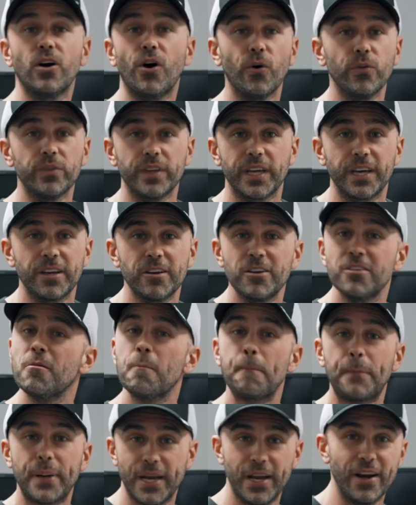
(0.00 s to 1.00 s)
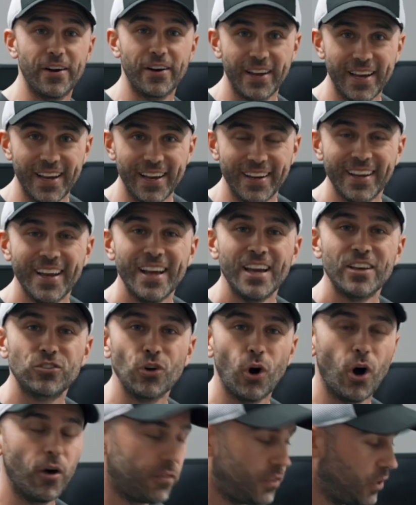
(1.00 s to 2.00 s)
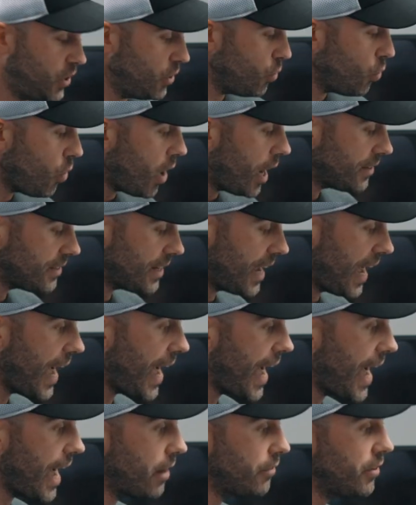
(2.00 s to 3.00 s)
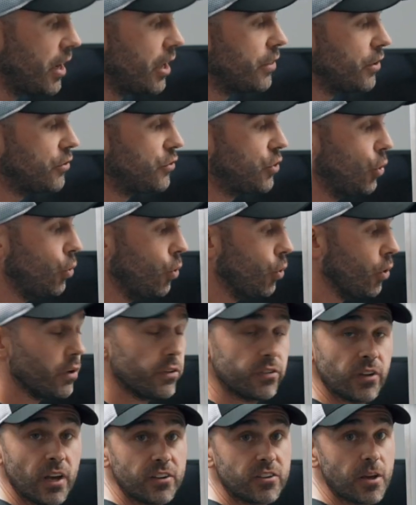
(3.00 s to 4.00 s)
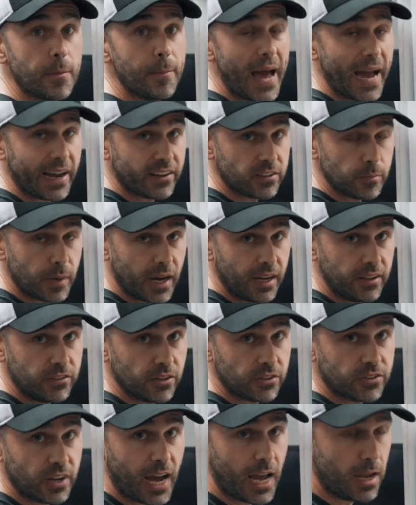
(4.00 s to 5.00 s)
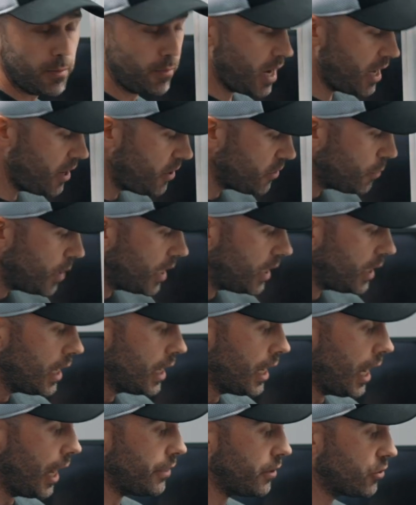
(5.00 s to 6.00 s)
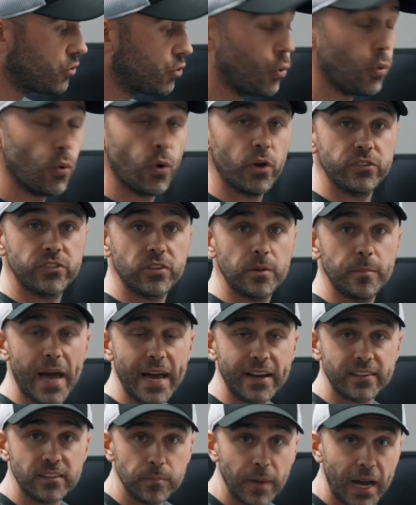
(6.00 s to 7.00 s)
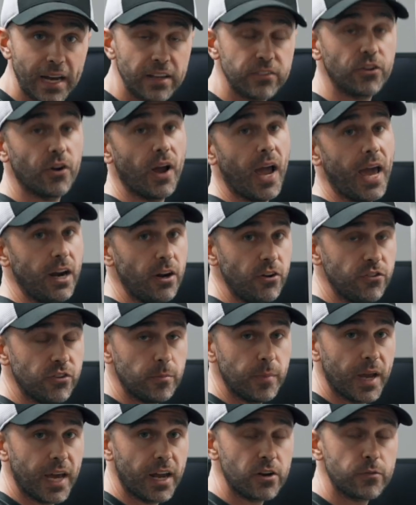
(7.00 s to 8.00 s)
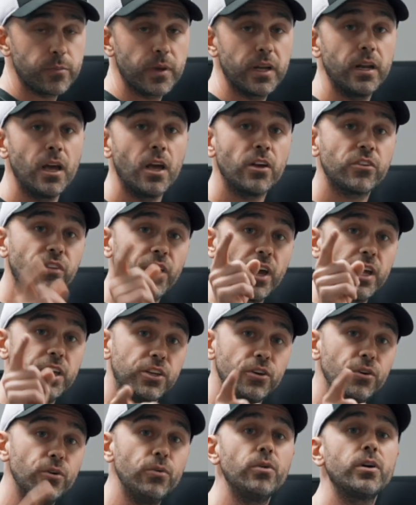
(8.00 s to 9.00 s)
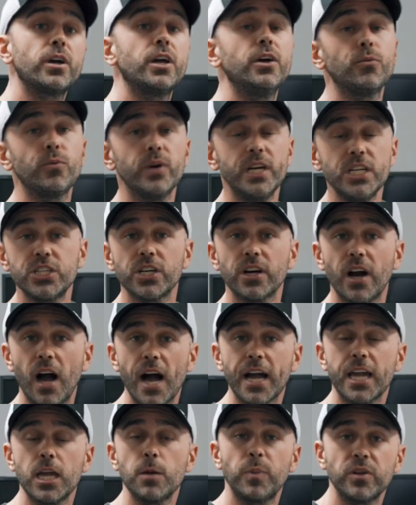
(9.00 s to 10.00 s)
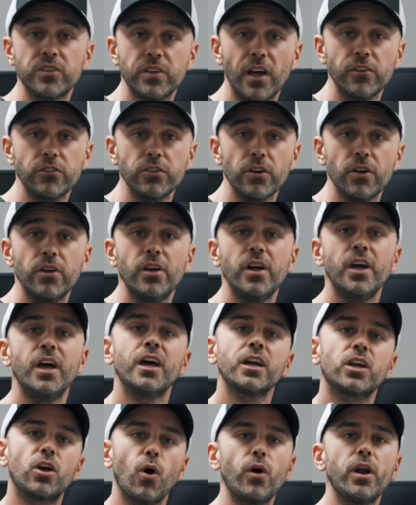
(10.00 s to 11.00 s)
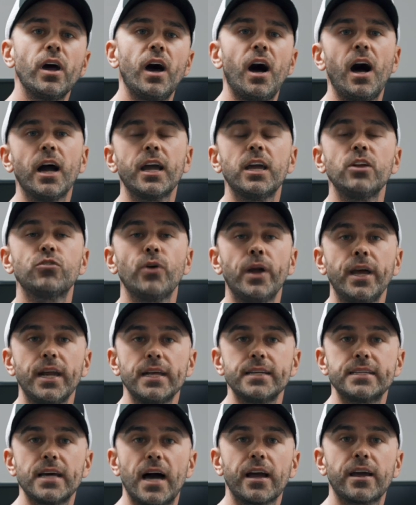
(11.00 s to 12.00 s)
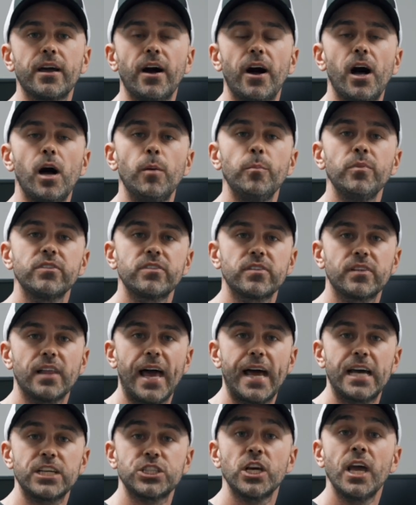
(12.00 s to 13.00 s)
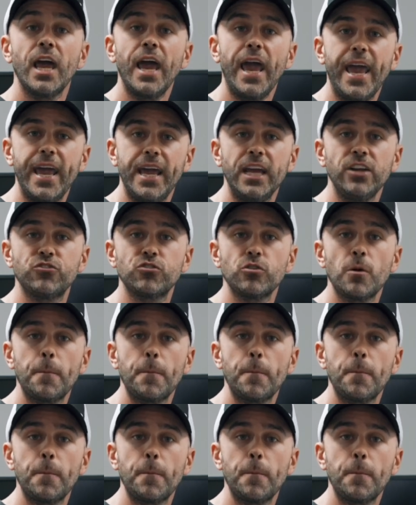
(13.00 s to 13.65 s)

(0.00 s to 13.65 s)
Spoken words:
only. Period. So if you want to have the tools to maximize your time management and the tools to maximize your energy management so that you can reach your hockey potential, go to hockeytraining.com/HPK.